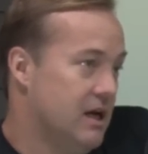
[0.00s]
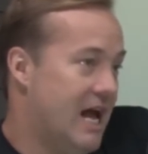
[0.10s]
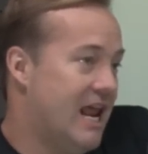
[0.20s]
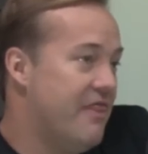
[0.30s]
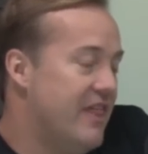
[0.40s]

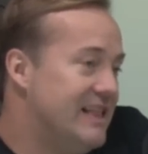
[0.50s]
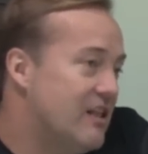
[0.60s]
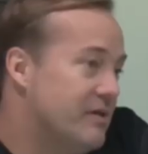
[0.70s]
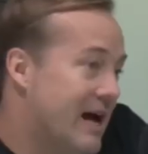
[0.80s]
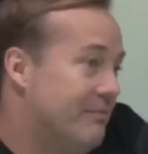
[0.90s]
And I think
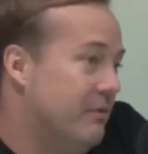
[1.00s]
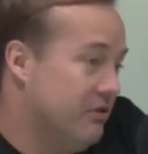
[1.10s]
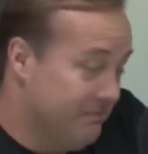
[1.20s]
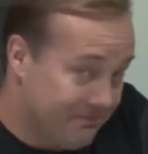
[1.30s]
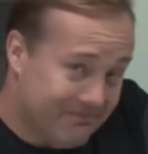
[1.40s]
that's what happened with
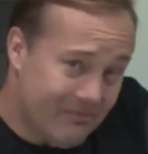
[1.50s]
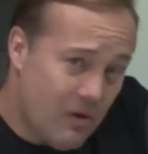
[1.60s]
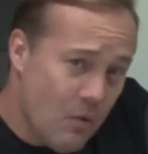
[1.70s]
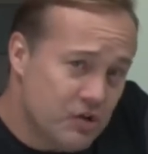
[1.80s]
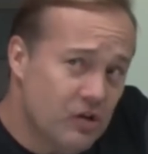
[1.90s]

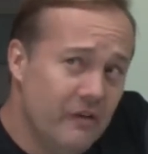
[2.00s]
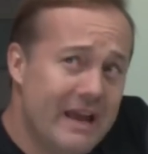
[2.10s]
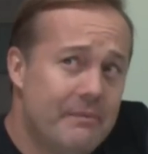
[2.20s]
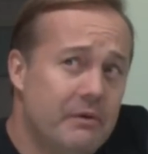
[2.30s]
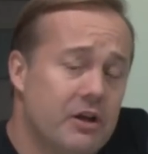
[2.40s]
what's currently
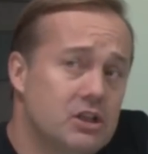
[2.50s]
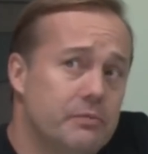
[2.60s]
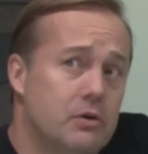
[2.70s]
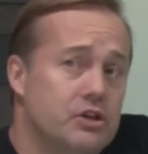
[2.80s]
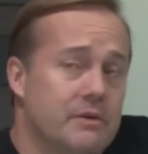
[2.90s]
happening with
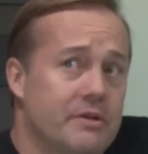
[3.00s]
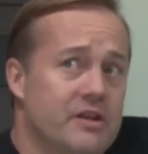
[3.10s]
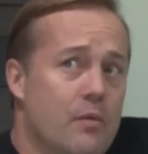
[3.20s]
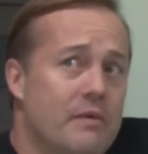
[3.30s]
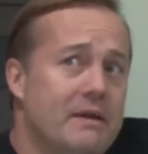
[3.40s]
entrepreneurship is
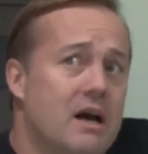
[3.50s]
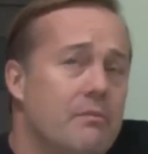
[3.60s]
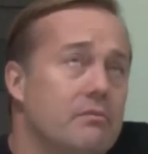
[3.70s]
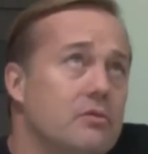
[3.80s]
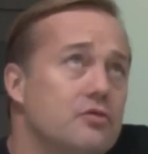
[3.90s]
that we
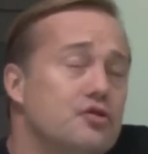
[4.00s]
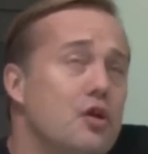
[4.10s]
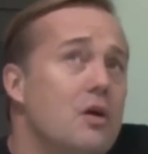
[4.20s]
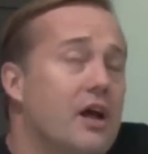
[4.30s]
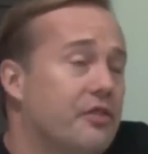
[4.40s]
become
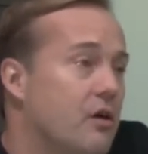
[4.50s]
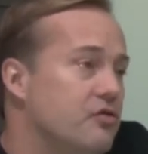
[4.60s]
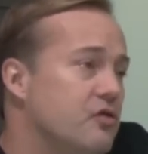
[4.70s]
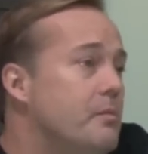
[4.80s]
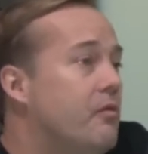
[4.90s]
so
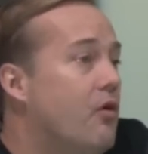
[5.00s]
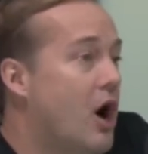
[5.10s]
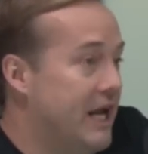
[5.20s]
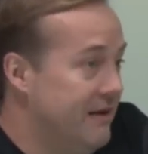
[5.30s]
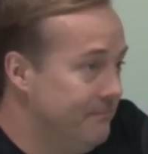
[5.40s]
cutthroat, so
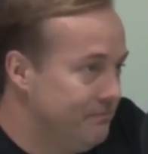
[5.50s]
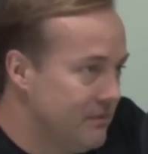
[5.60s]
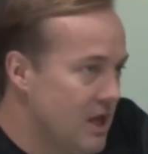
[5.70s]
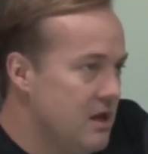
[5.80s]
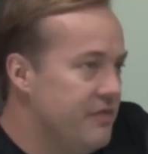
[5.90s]
marauding,
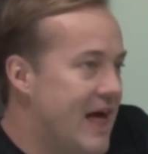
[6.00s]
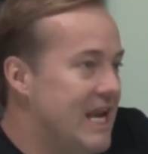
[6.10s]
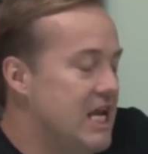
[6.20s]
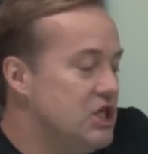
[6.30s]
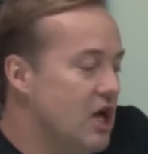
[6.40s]

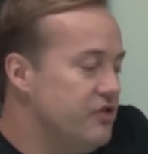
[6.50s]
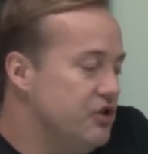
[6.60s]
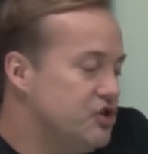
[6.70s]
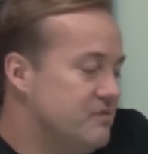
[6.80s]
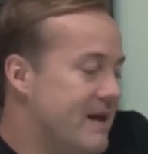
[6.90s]
that it doesn't
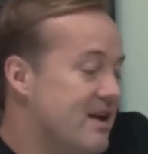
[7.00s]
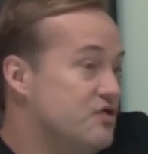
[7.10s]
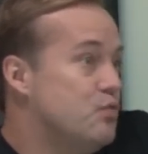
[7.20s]
just make us